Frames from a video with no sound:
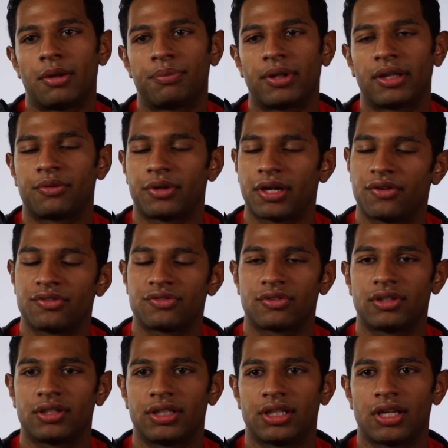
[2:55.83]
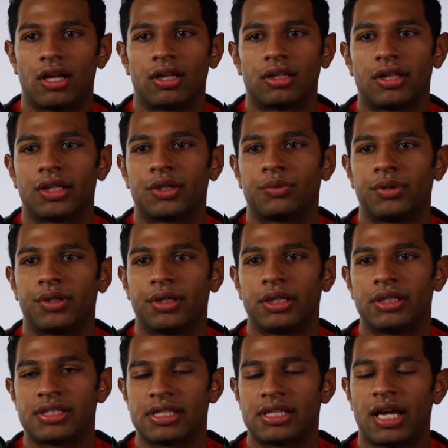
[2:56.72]
up, when I was really young,
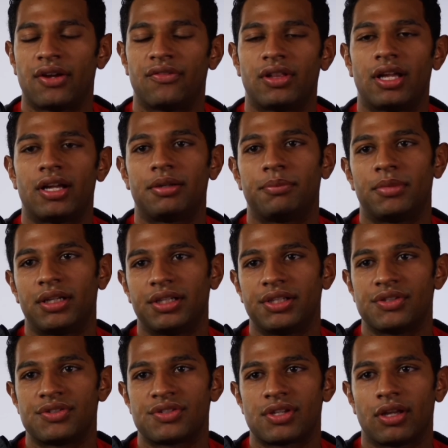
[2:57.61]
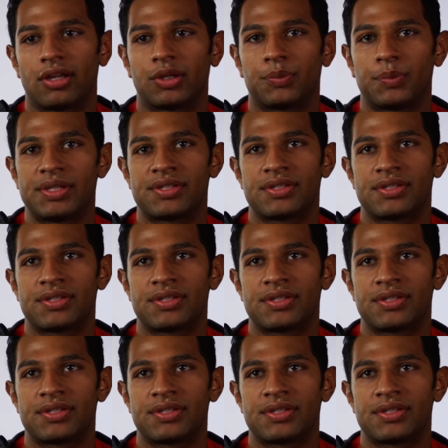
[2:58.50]
we didn't have a lot of money, so